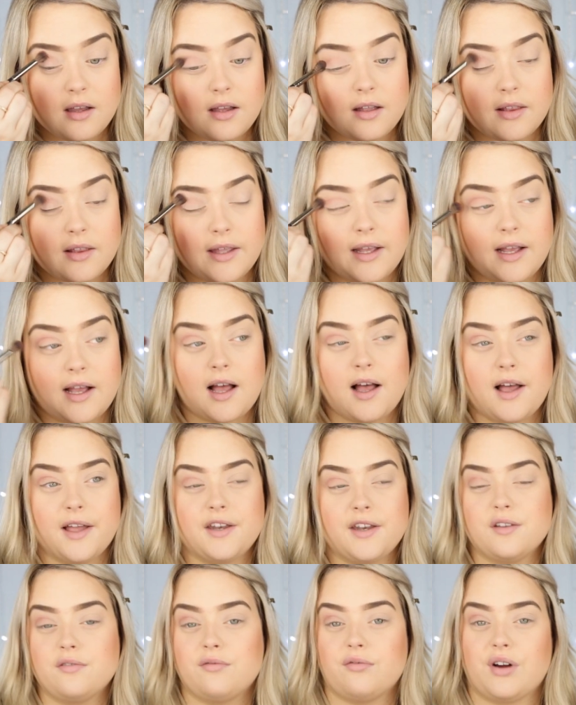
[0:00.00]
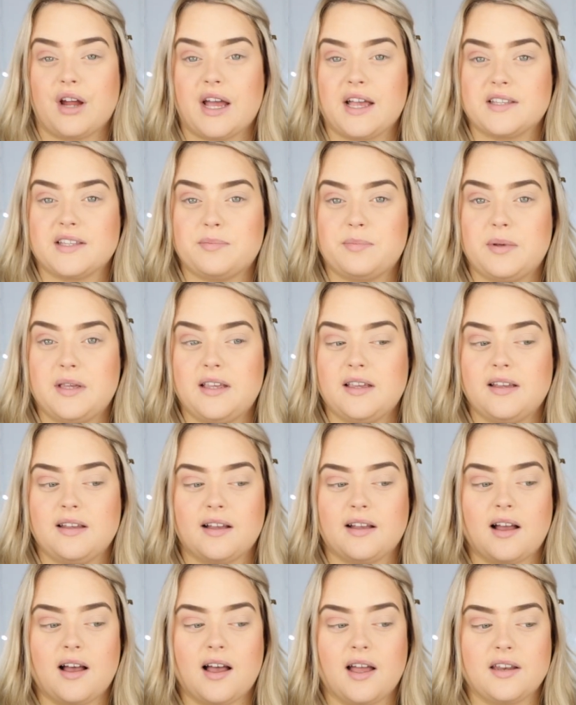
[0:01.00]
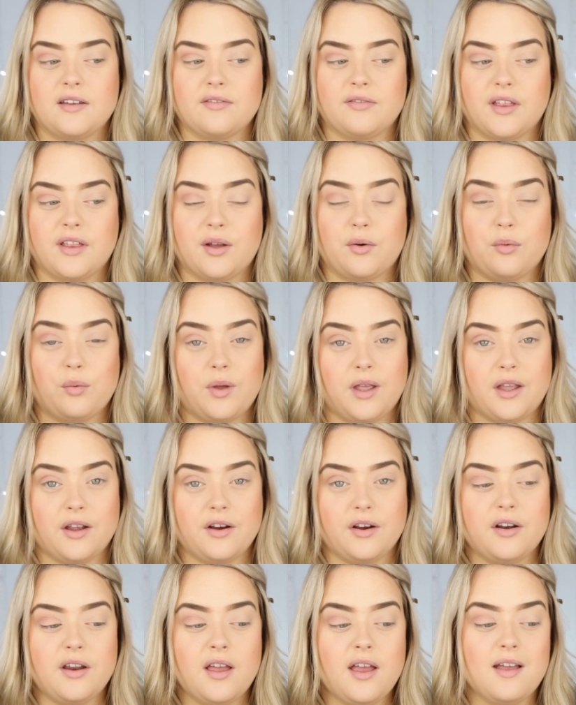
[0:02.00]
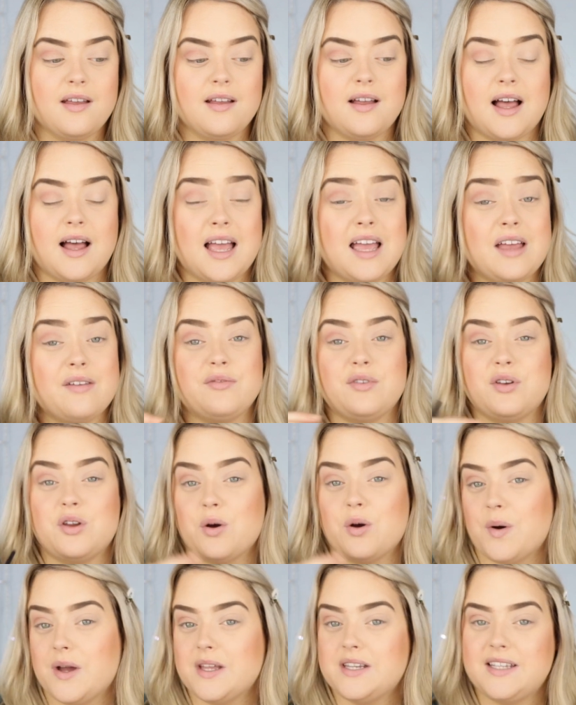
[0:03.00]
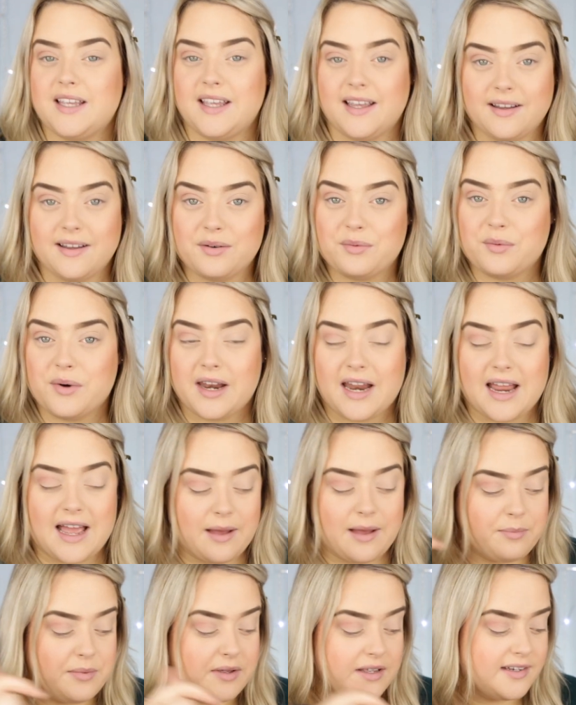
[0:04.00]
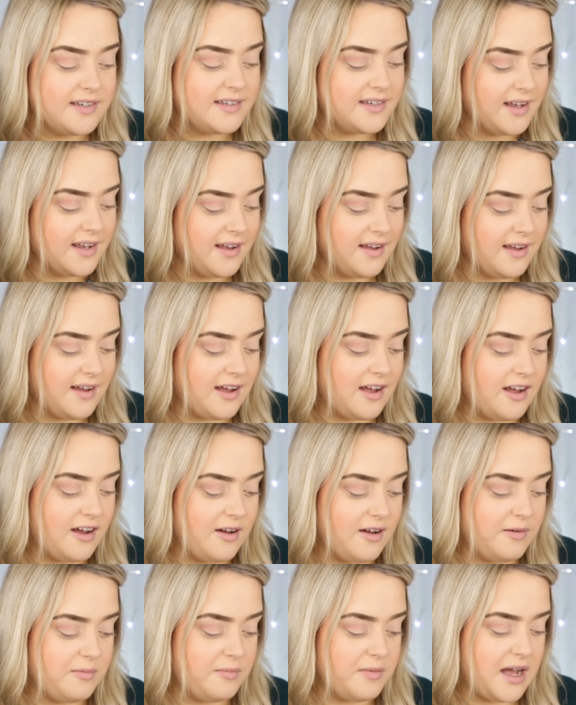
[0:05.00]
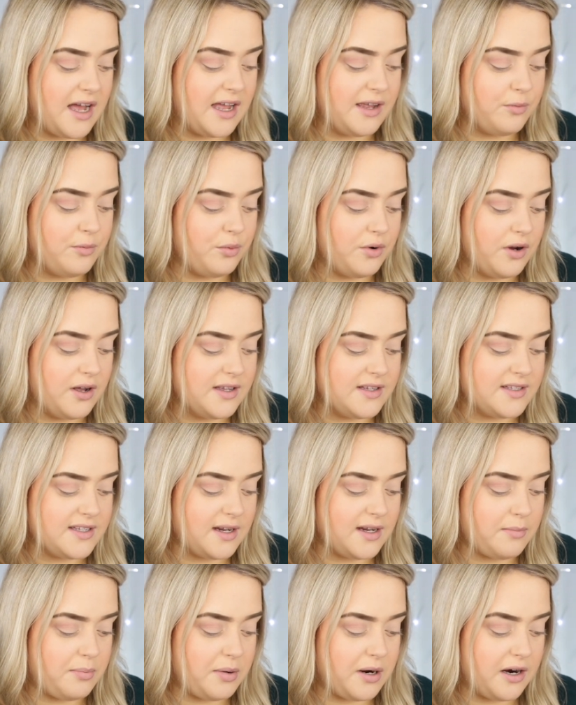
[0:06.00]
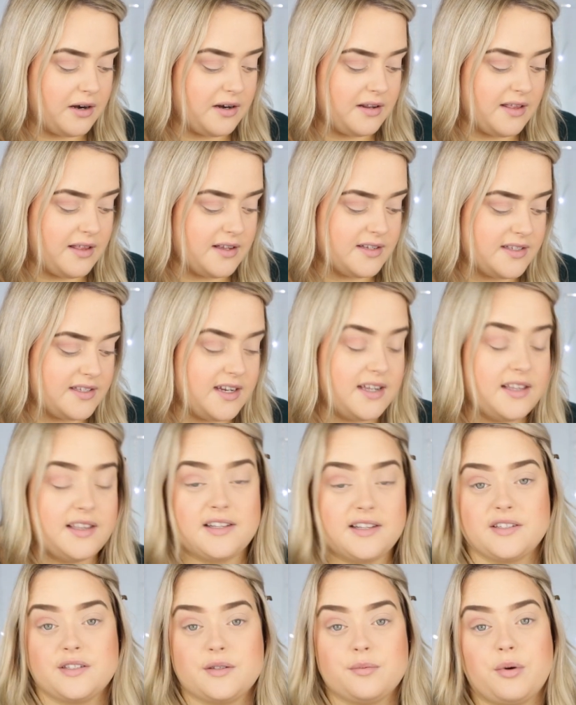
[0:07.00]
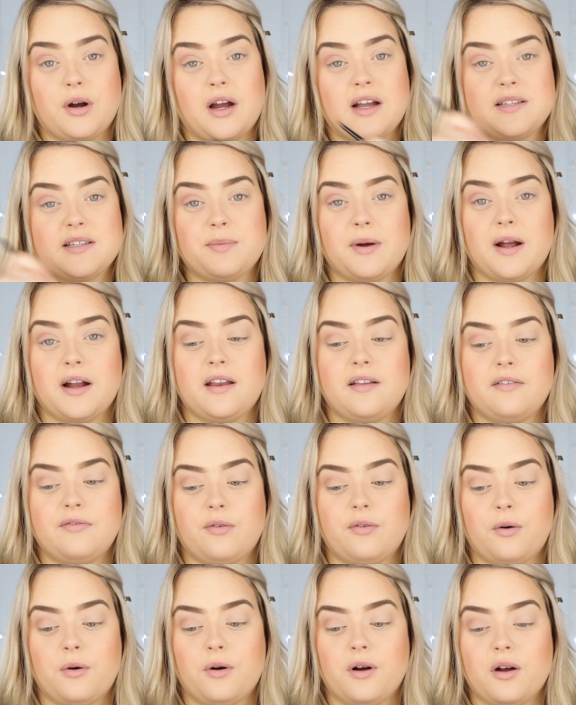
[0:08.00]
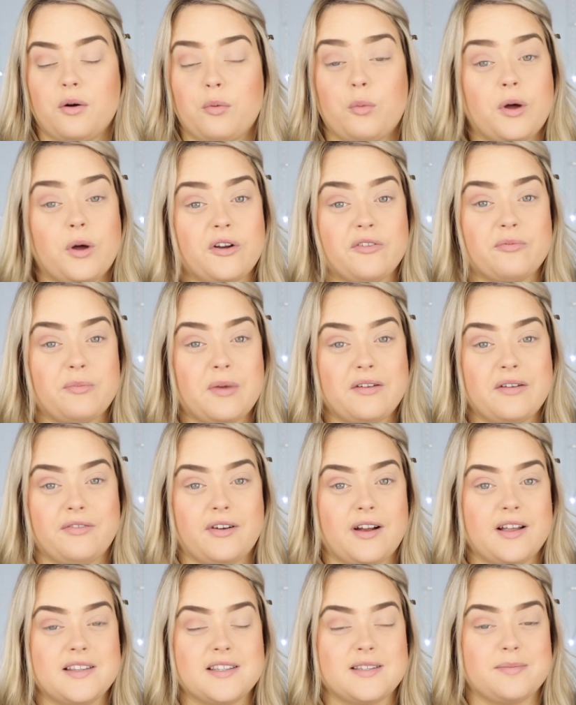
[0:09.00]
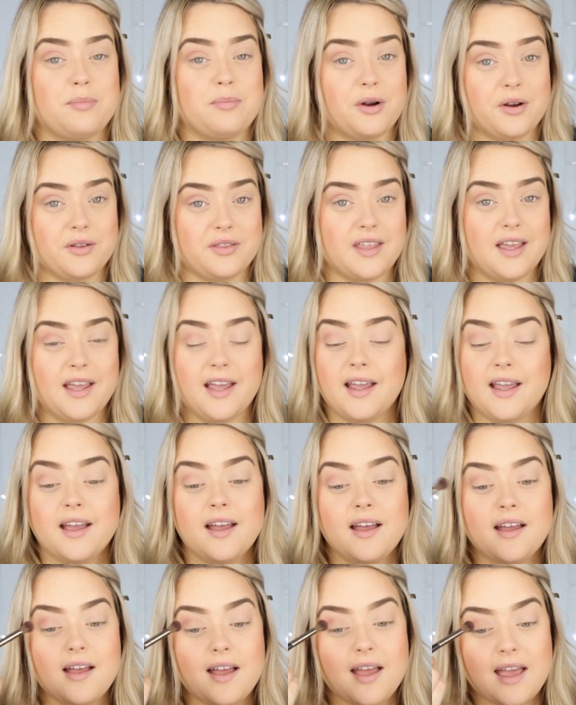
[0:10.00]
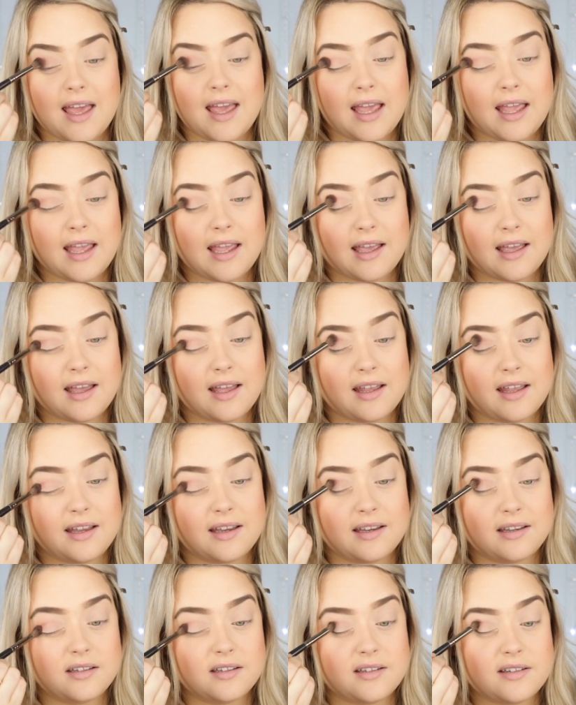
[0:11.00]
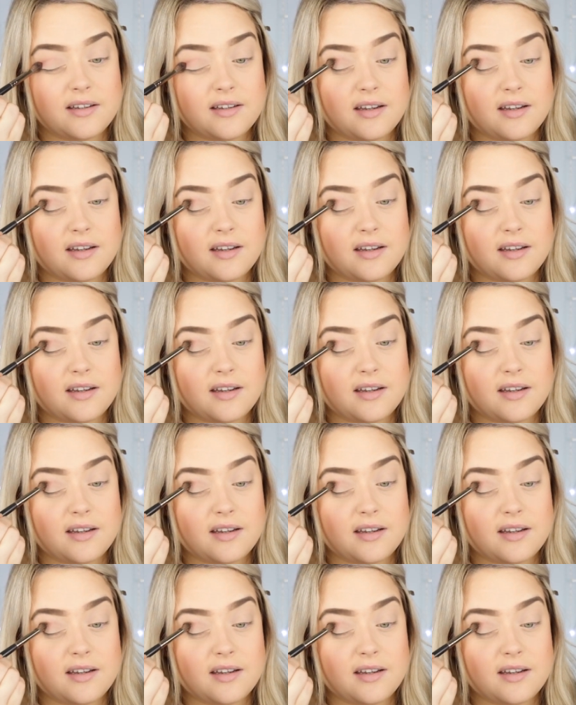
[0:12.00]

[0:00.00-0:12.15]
like kind of raspy and kind of like weird, I have no idea what happened. I was at a party last night, like a surprise party for one of my friend's birthday, and